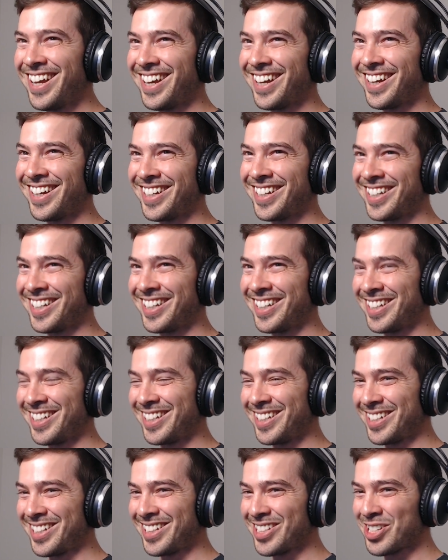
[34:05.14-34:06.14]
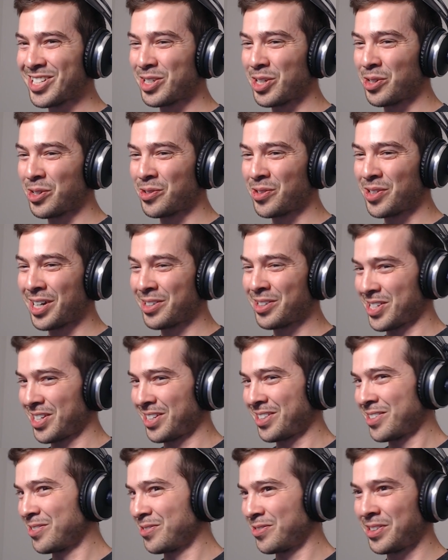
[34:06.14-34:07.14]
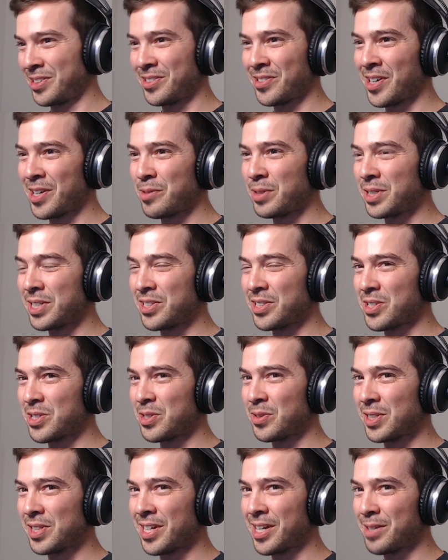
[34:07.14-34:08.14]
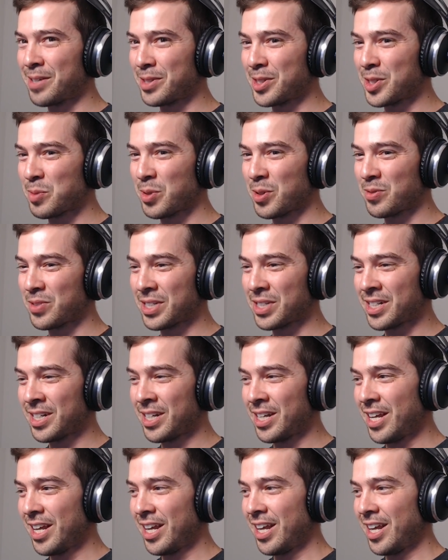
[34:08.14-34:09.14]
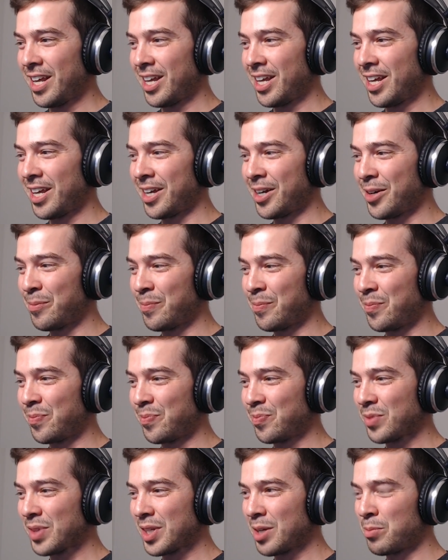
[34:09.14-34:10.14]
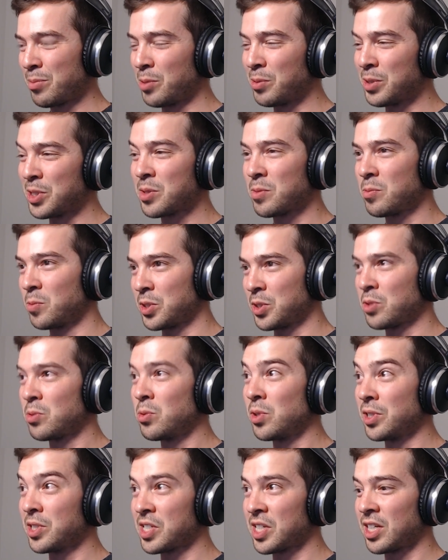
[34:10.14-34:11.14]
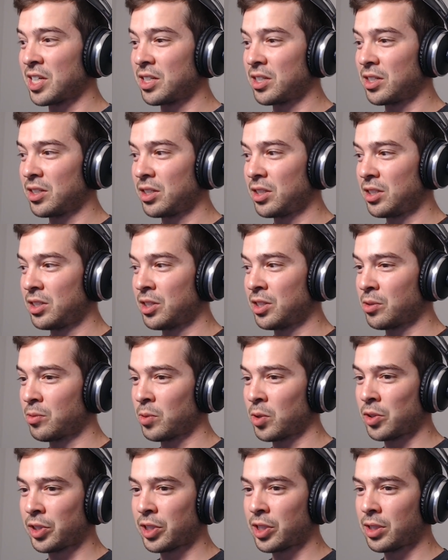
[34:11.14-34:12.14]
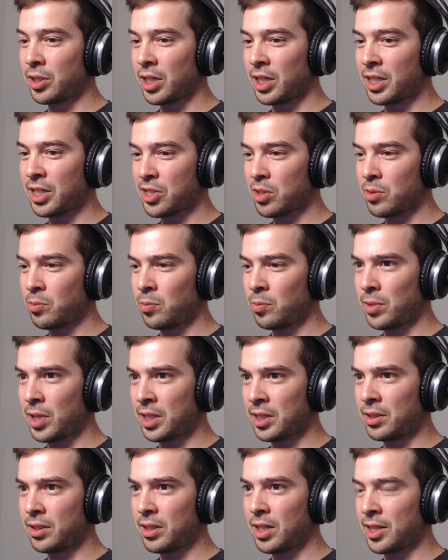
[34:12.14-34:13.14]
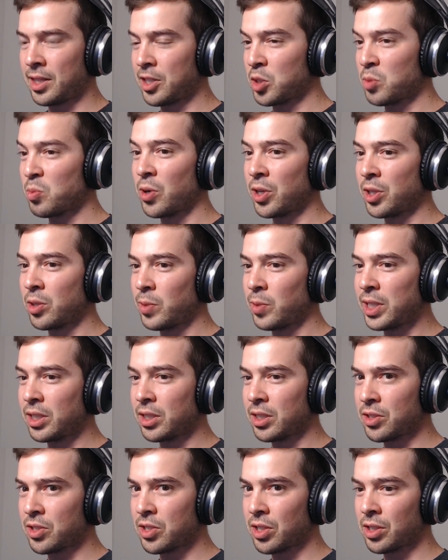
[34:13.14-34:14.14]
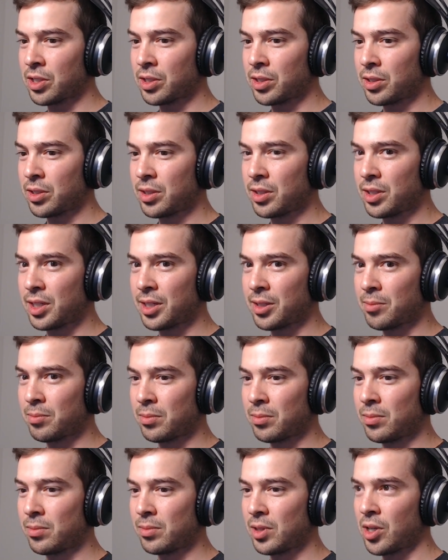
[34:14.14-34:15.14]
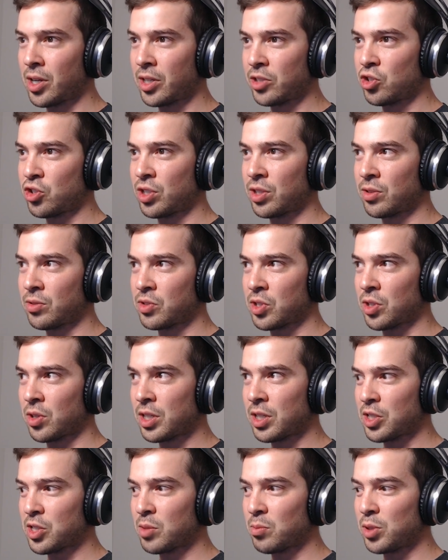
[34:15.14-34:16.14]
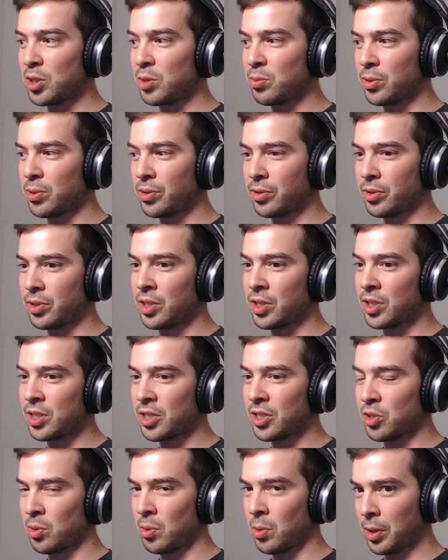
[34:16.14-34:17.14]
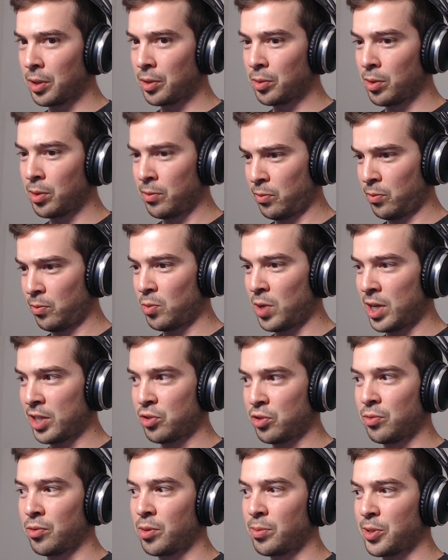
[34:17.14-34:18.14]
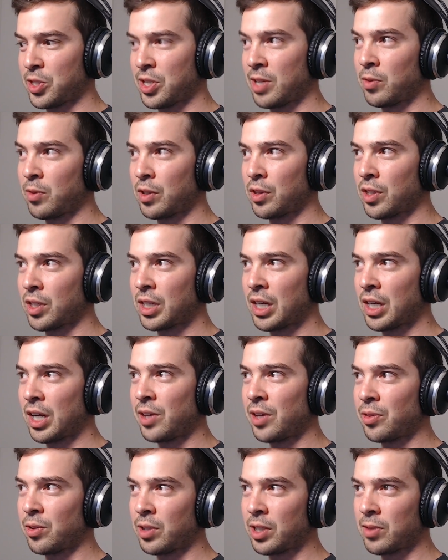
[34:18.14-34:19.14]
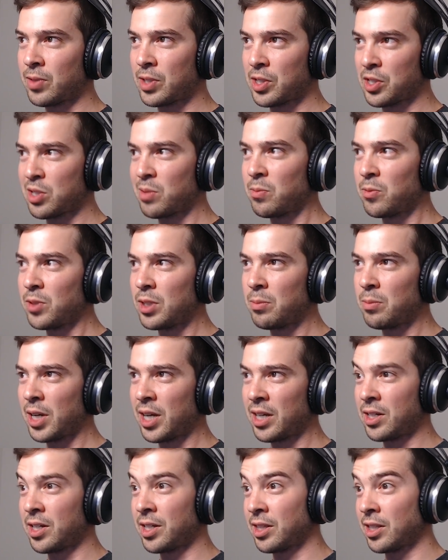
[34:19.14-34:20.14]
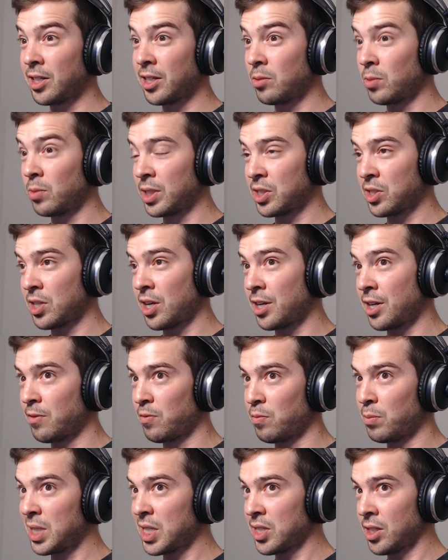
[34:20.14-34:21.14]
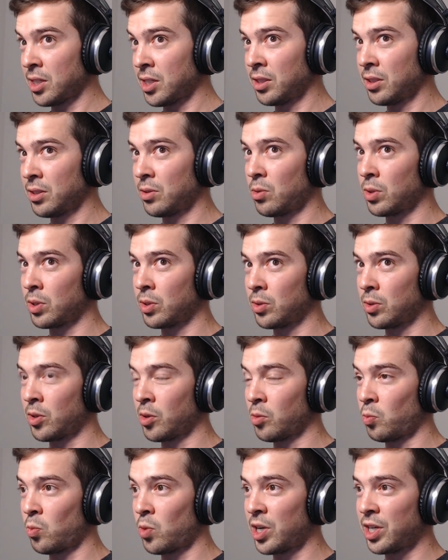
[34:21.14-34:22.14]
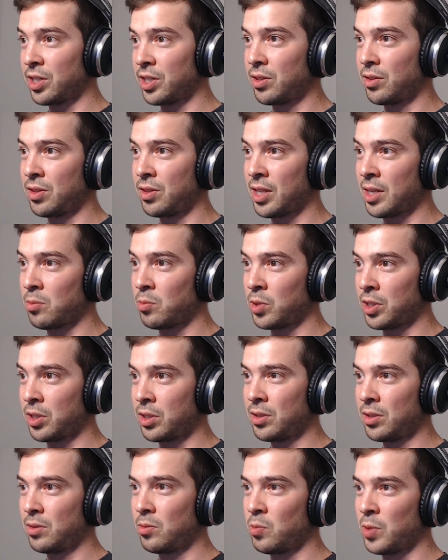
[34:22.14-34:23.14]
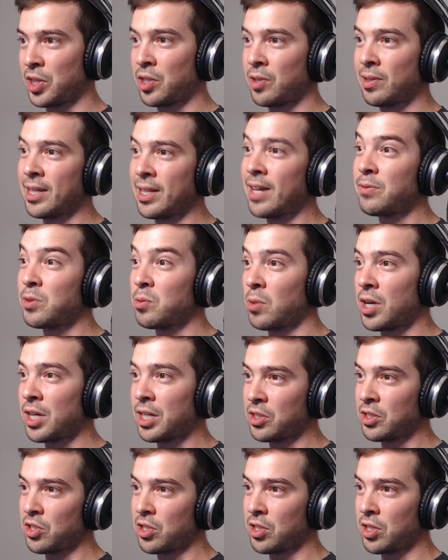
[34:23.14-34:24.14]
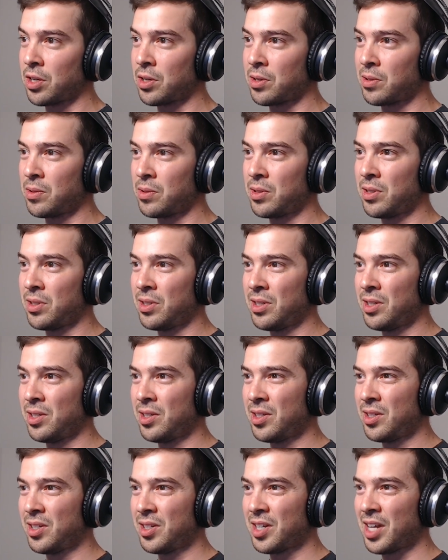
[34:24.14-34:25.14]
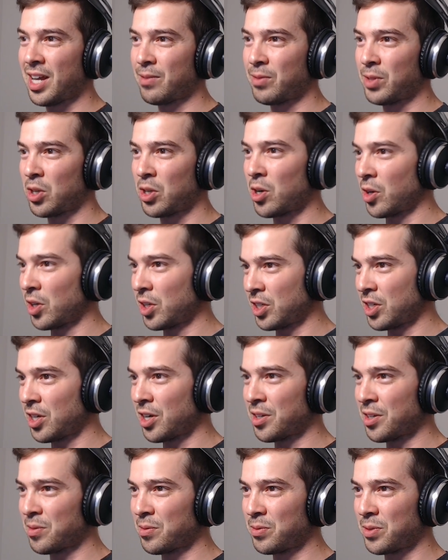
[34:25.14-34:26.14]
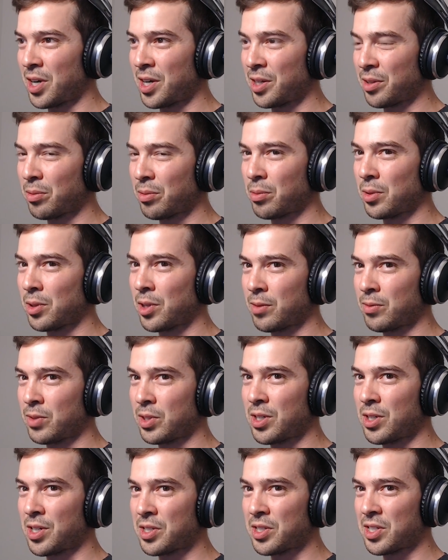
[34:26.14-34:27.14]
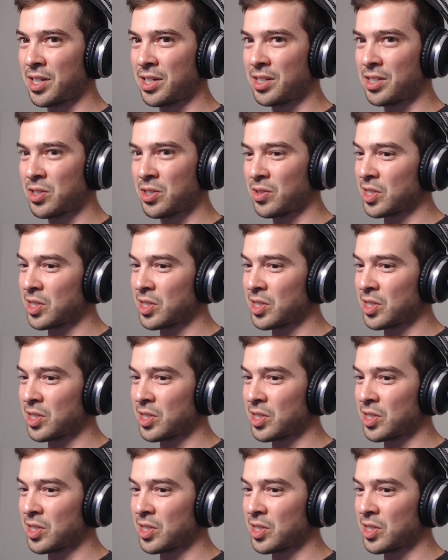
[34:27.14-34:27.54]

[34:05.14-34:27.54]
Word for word: Uh, so I was like, oh great, we could just do it live. That's perfect. Um, but what's what's cool is that you know we're only I guess a, at at this point a week into um, launch, and there's already some people in the Discord who have watched through almost everything, and they're giving some feedback on like what's kind of missing or or what they would what they're left wanting to know having already kind of gotten through a lot of the content.